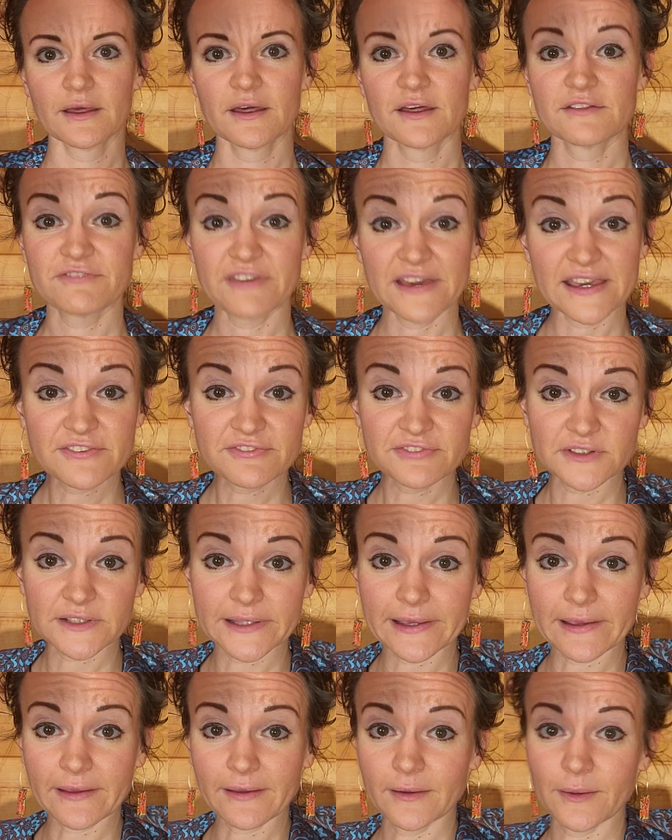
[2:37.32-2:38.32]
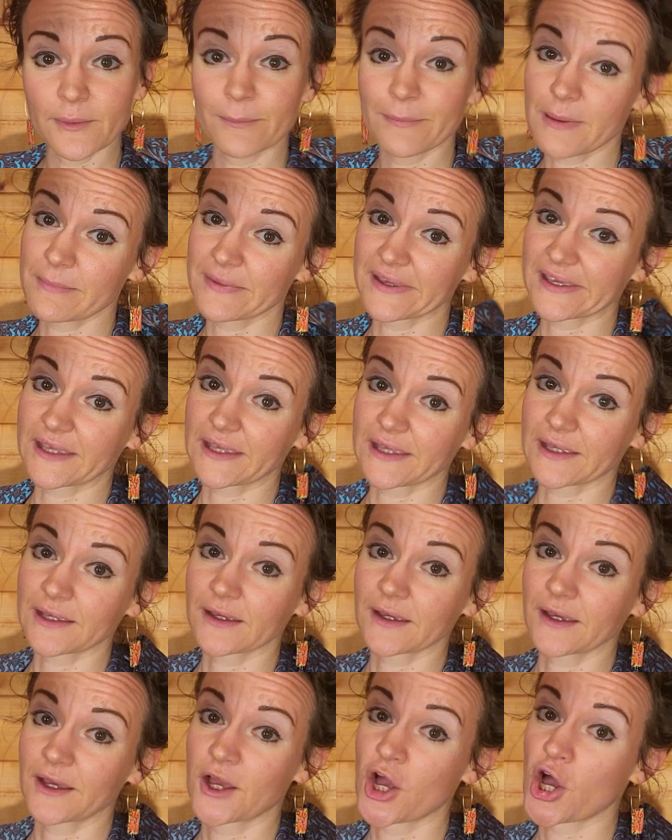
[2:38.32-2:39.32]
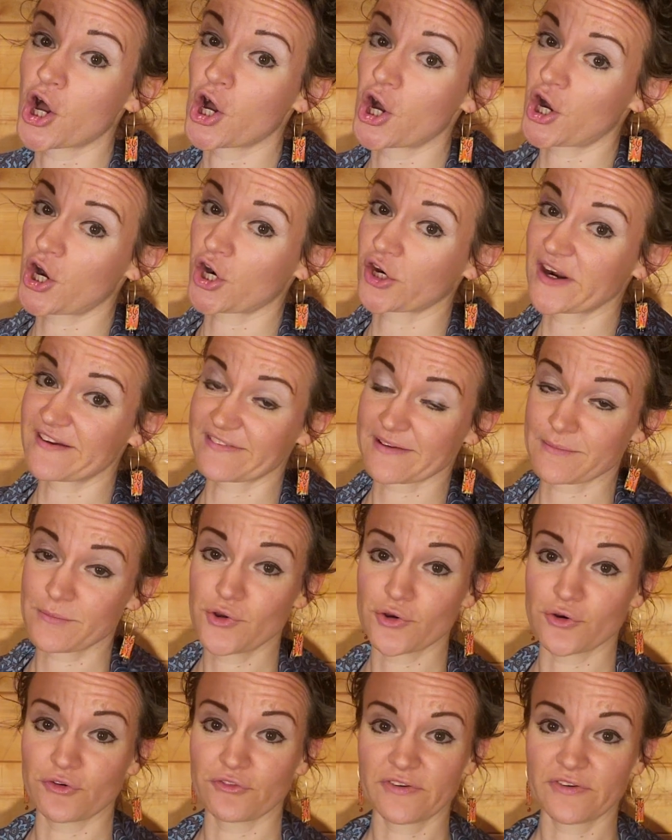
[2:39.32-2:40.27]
faithfully mimicking our every move.